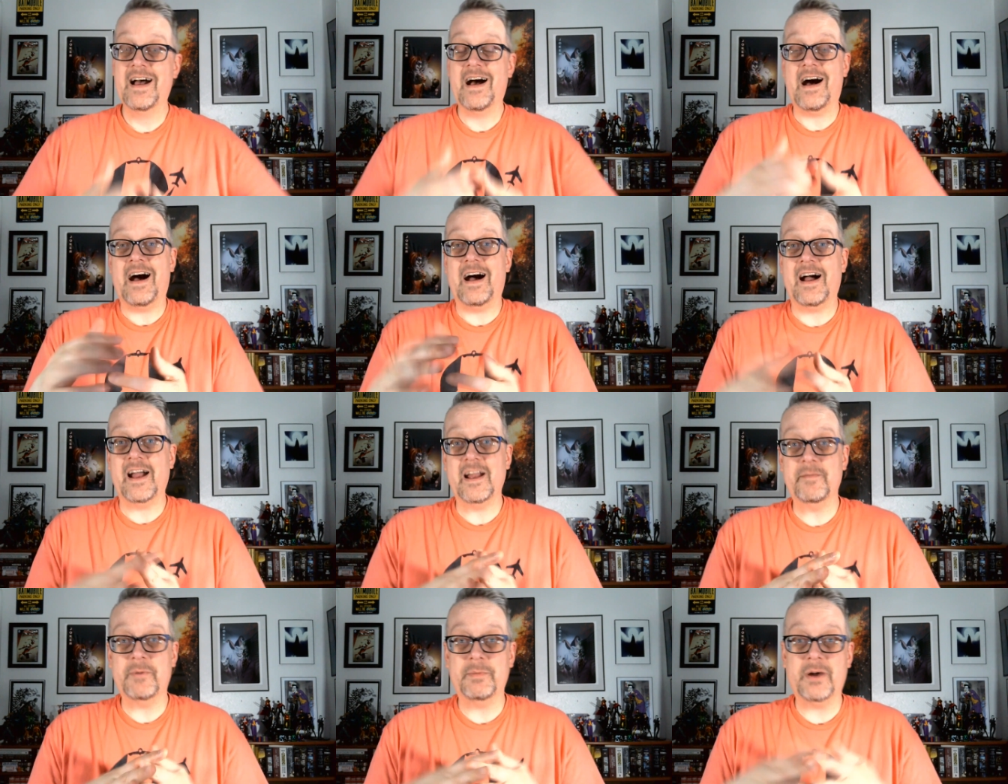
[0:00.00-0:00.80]

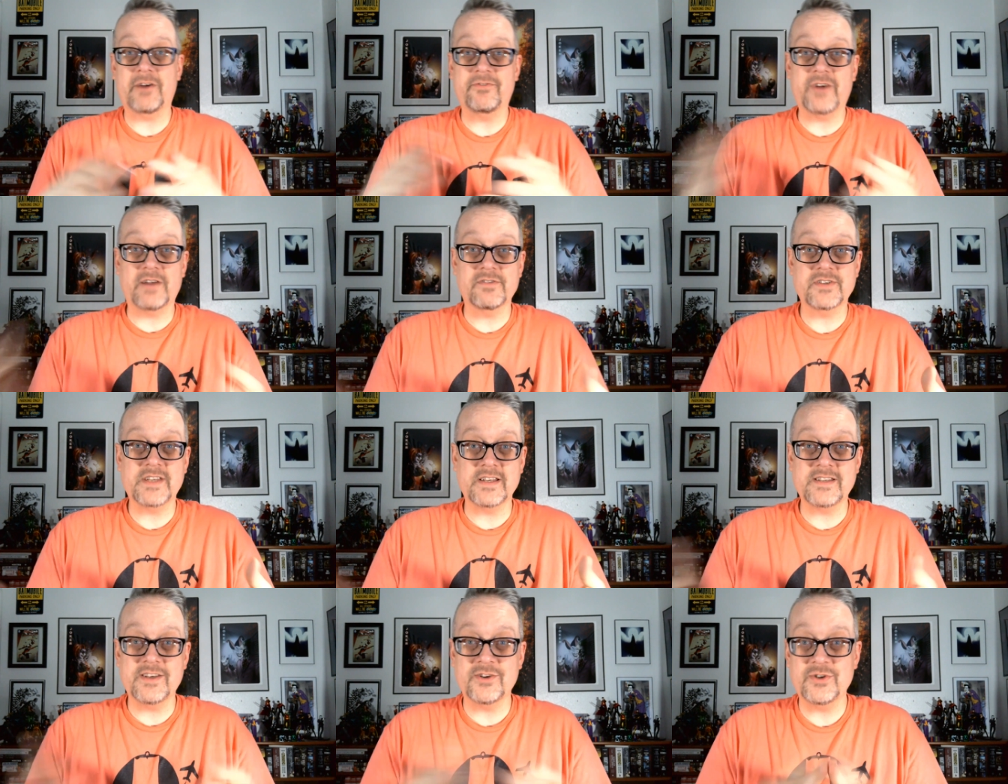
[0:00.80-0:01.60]
I'm about five or
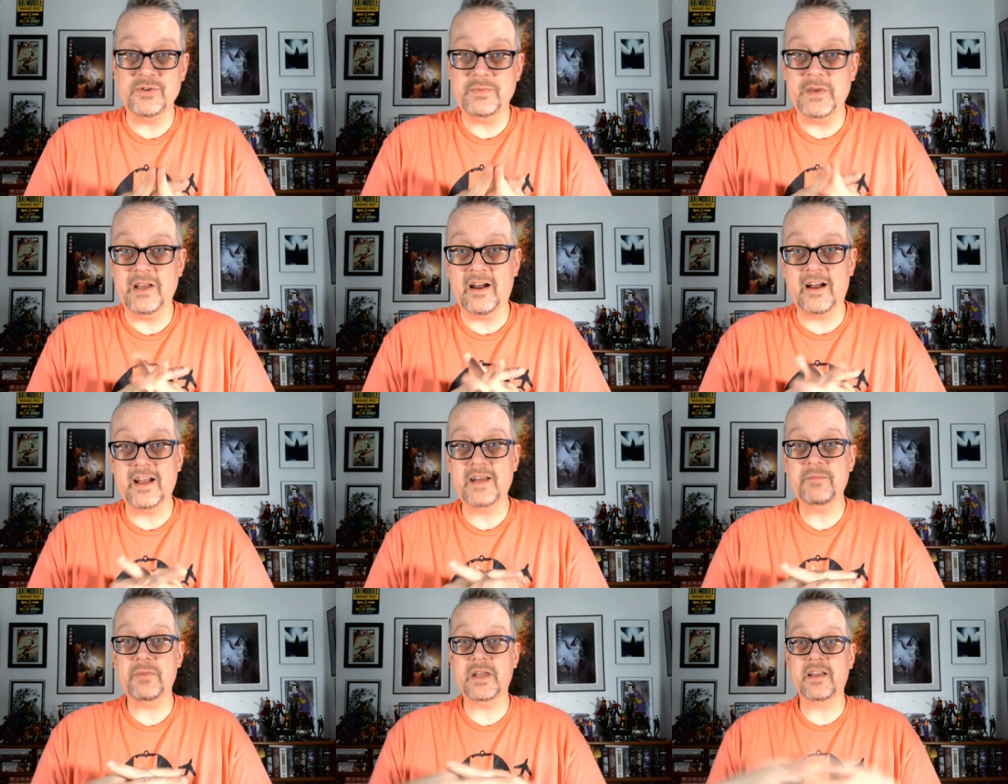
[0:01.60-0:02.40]
six issues
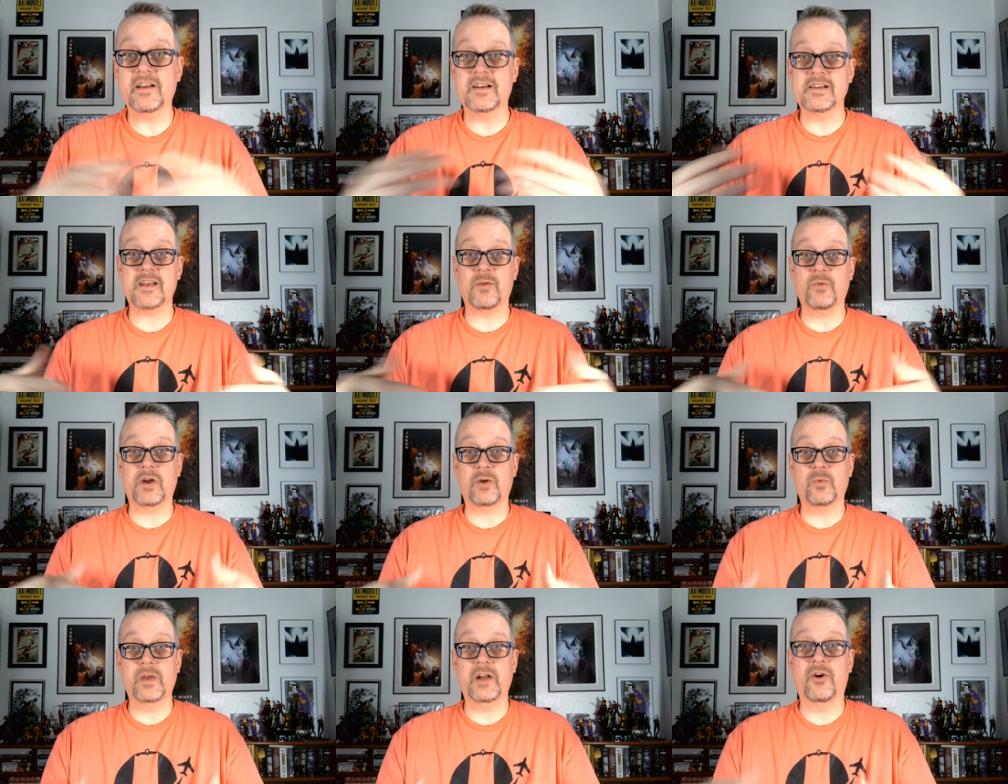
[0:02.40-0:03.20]
behind because I want
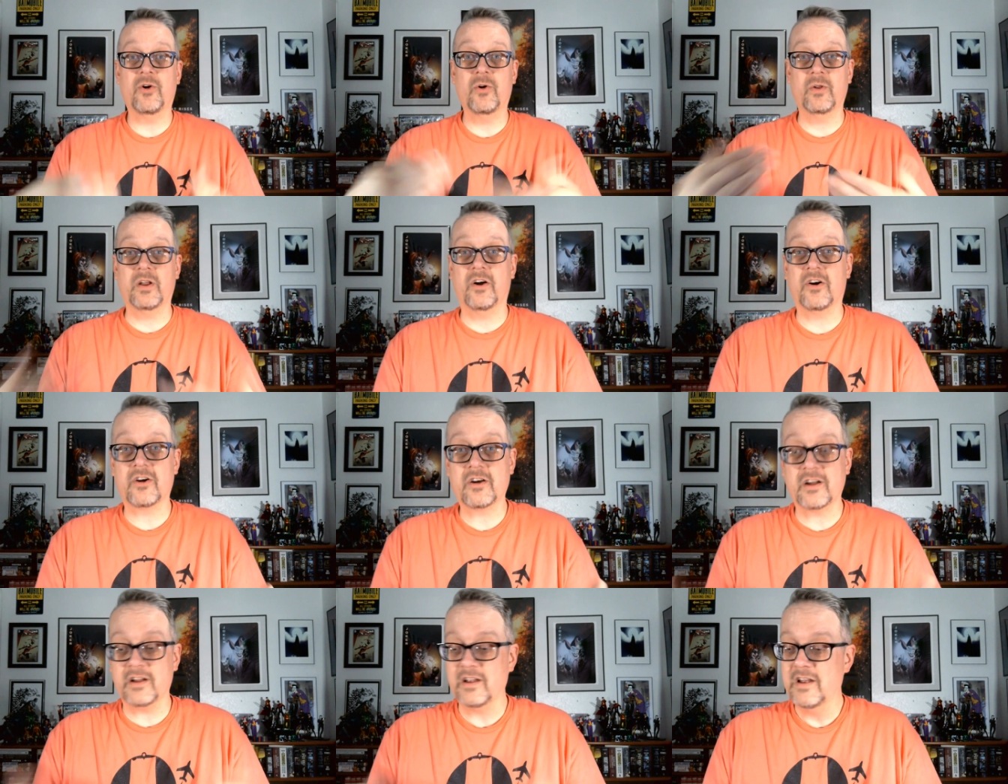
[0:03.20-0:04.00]
to read a whole
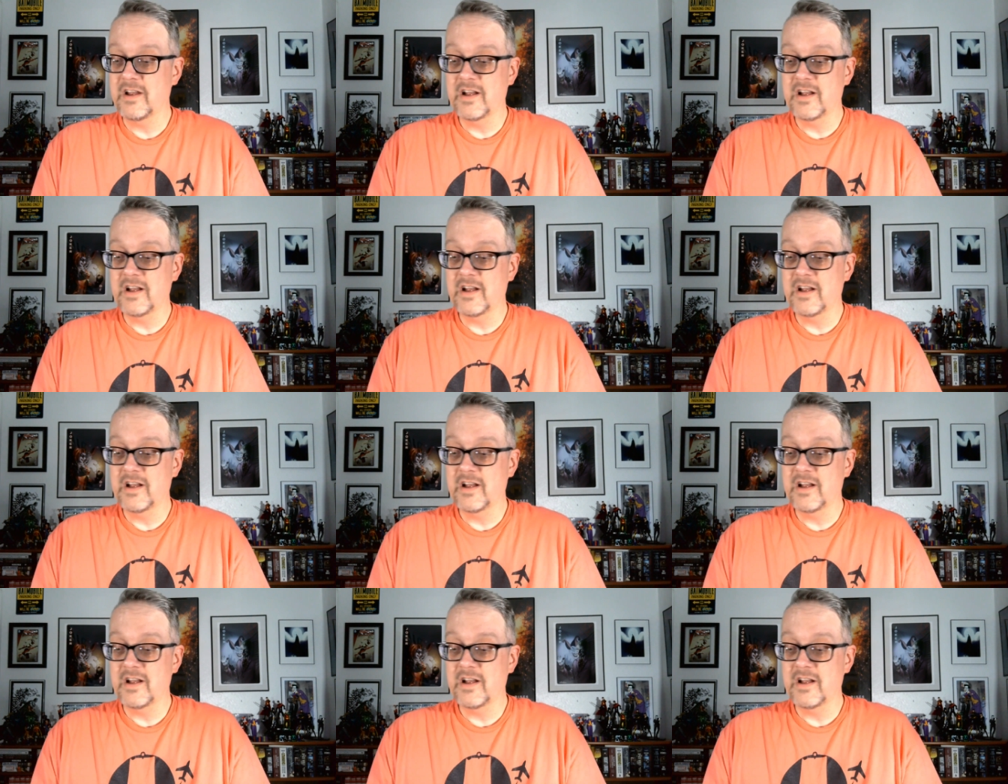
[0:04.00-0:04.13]
arc.